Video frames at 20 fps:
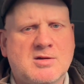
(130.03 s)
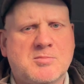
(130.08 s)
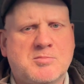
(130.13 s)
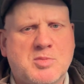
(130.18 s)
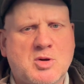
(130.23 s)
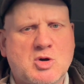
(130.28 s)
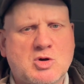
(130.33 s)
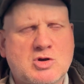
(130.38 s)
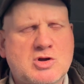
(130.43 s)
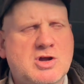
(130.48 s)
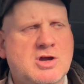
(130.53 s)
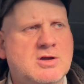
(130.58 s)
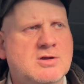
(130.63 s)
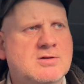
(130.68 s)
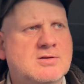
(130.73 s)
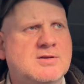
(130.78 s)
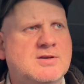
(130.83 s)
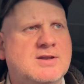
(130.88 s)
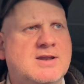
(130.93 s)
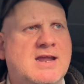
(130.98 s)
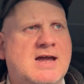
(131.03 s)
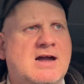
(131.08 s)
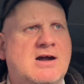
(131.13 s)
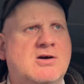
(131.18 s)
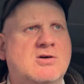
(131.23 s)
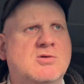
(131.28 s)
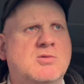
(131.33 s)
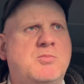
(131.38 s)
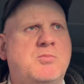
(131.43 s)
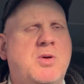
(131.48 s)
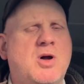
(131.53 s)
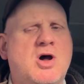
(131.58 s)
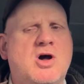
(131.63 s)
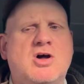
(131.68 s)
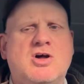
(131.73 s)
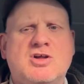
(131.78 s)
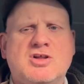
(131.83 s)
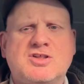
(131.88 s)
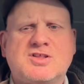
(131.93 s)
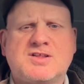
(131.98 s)
book. Now,
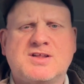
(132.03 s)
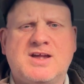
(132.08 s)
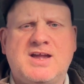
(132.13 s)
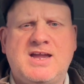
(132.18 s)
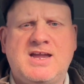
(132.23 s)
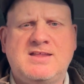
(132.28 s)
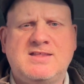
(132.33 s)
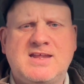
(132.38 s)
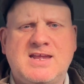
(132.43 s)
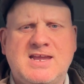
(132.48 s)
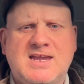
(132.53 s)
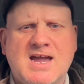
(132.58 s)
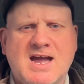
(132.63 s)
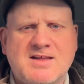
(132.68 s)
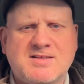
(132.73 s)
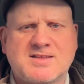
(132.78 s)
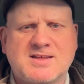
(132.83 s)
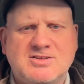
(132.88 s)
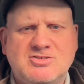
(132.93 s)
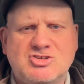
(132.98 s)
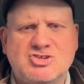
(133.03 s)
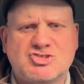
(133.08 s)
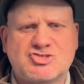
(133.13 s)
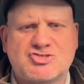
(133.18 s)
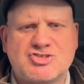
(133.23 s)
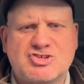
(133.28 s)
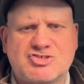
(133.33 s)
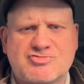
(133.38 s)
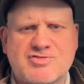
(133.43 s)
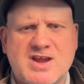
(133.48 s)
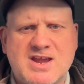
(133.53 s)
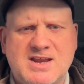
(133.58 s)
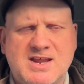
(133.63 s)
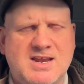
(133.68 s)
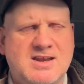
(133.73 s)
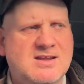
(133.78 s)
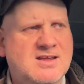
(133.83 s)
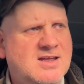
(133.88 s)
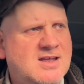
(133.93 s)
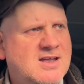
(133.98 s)
PAWS in the gas industry
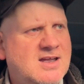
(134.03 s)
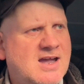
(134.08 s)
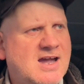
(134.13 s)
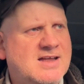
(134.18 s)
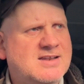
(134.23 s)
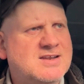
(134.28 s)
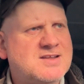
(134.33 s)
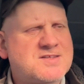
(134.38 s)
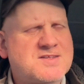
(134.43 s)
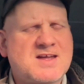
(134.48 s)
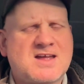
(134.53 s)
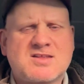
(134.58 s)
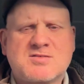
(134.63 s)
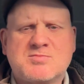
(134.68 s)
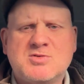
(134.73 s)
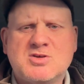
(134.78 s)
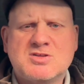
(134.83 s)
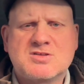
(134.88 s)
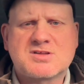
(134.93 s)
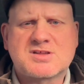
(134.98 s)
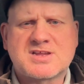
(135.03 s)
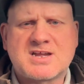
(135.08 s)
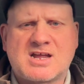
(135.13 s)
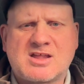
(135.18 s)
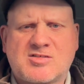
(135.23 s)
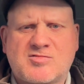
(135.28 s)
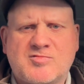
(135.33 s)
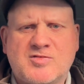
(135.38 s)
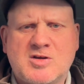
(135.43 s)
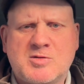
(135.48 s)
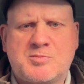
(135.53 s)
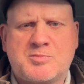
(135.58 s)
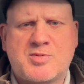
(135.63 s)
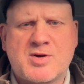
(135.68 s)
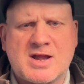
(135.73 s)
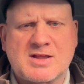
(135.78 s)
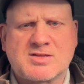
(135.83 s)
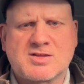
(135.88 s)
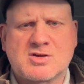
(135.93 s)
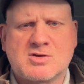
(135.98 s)
training and assessment stands for
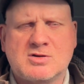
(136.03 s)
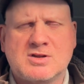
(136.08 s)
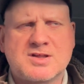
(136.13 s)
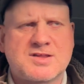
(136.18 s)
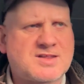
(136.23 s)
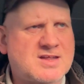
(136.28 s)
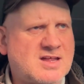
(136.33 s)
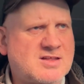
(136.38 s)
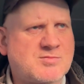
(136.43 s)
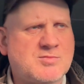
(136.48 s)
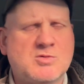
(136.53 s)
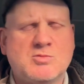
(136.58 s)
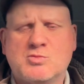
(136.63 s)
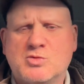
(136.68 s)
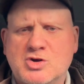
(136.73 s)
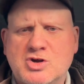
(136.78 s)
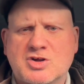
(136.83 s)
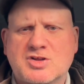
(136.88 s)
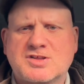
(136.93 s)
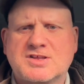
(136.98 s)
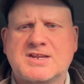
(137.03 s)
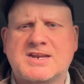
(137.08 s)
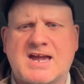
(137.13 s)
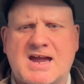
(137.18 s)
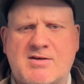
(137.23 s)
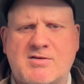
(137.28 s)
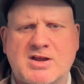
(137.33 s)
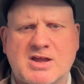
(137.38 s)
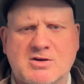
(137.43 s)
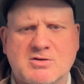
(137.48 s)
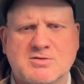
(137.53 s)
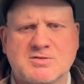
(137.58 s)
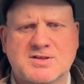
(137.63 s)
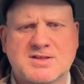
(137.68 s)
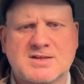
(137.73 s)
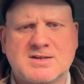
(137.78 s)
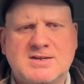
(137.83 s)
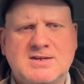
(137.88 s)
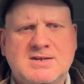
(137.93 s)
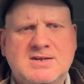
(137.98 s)
Practical Assessment Work
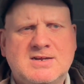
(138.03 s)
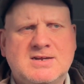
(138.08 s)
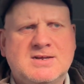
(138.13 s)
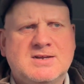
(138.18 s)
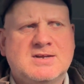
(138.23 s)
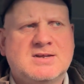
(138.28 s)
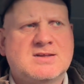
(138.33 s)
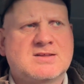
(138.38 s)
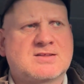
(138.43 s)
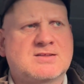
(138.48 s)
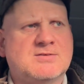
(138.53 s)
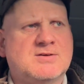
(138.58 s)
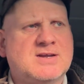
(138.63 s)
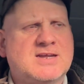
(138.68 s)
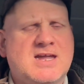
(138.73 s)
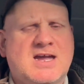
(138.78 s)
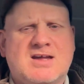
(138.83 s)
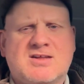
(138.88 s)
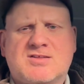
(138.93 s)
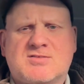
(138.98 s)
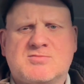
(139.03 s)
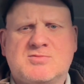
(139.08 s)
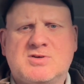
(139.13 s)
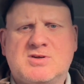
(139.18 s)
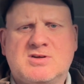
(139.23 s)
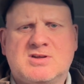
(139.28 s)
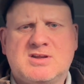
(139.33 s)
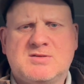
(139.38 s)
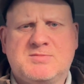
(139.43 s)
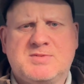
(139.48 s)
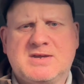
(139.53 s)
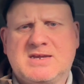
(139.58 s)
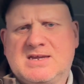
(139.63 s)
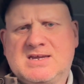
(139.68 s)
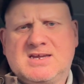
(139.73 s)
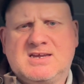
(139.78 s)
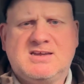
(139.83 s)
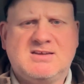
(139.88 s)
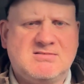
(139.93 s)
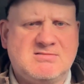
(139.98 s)
Scenarios. So I guess we're going to
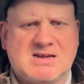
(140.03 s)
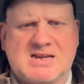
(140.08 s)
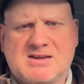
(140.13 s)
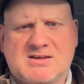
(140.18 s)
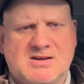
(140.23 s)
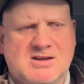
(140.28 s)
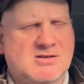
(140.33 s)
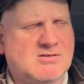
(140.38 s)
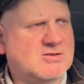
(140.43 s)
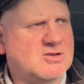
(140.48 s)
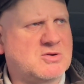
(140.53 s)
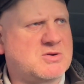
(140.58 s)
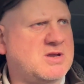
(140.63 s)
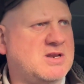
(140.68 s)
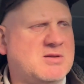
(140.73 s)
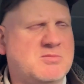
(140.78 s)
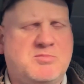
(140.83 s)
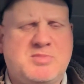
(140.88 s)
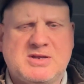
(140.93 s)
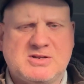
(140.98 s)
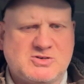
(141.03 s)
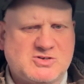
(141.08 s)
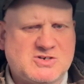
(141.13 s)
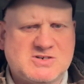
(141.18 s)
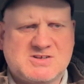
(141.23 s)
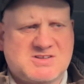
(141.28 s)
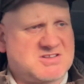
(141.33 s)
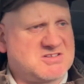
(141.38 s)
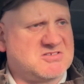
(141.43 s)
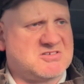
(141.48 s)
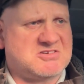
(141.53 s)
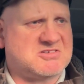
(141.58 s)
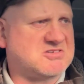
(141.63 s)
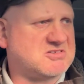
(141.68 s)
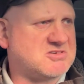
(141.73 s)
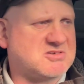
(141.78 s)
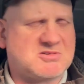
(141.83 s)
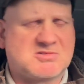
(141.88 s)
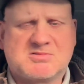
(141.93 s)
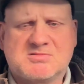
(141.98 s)
be, I don't know, looking at pictures
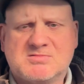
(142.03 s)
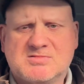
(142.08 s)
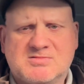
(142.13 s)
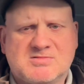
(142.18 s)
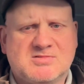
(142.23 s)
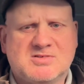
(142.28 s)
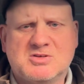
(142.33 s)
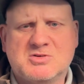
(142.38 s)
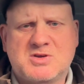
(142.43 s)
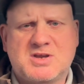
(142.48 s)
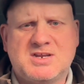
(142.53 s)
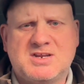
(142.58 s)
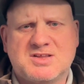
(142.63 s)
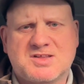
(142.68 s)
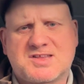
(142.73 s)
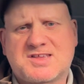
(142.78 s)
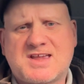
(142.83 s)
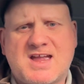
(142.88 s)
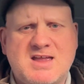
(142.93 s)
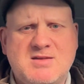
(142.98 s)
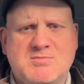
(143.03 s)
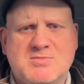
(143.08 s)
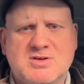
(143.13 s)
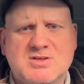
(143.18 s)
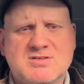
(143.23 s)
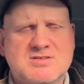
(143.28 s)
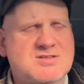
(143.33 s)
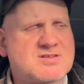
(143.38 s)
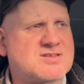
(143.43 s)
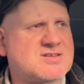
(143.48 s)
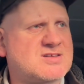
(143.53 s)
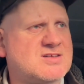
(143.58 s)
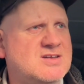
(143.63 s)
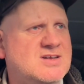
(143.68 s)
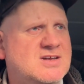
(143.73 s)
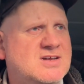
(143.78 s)
or looking at statements